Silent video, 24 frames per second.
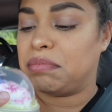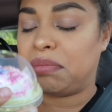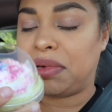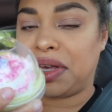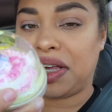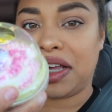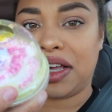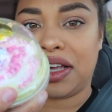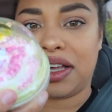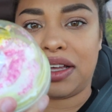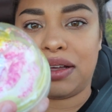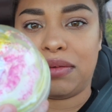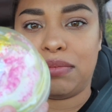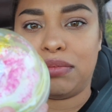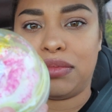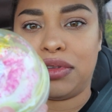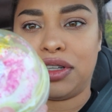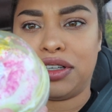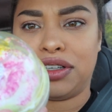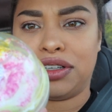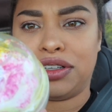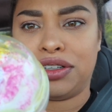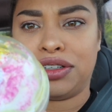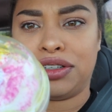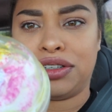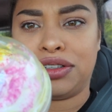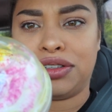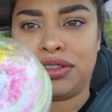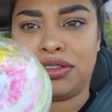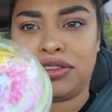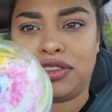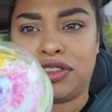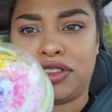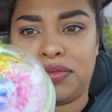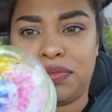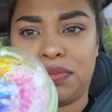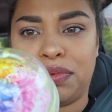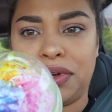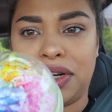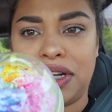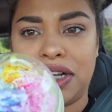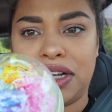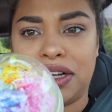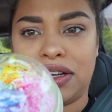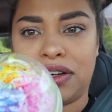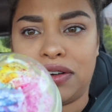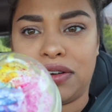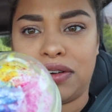pink and blue
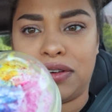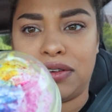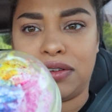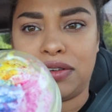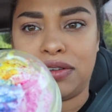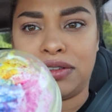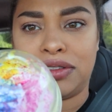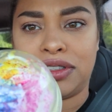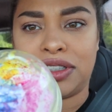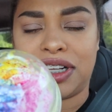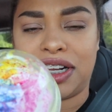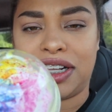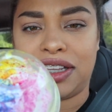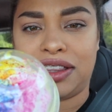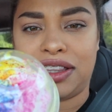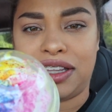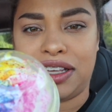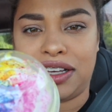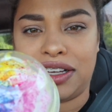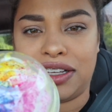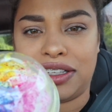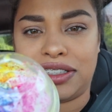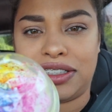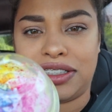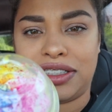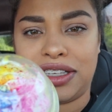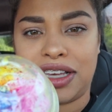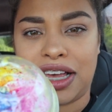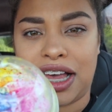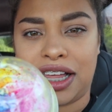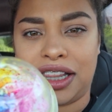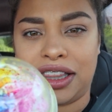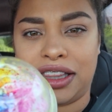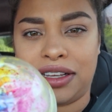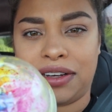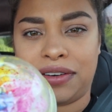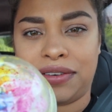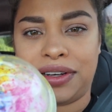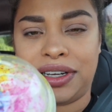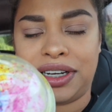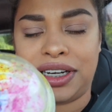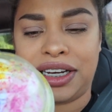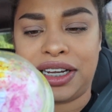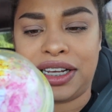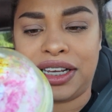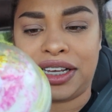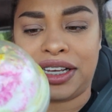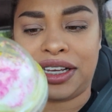sprinkles. I think it's yellow
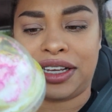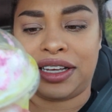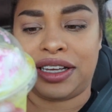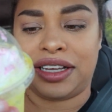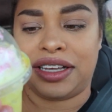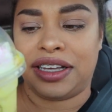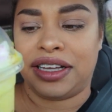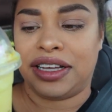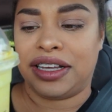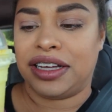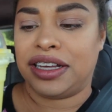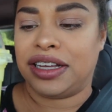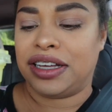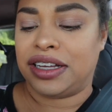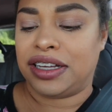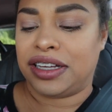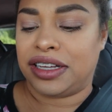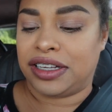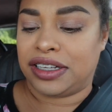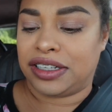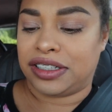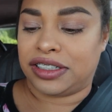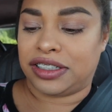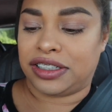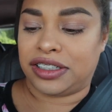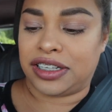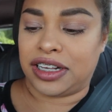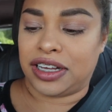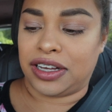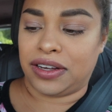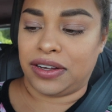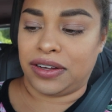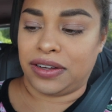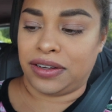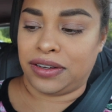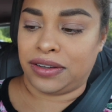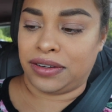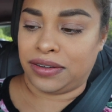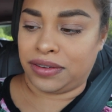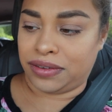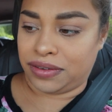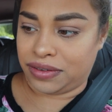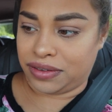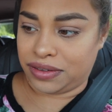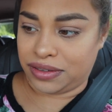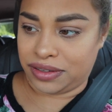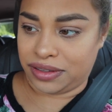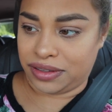in it. So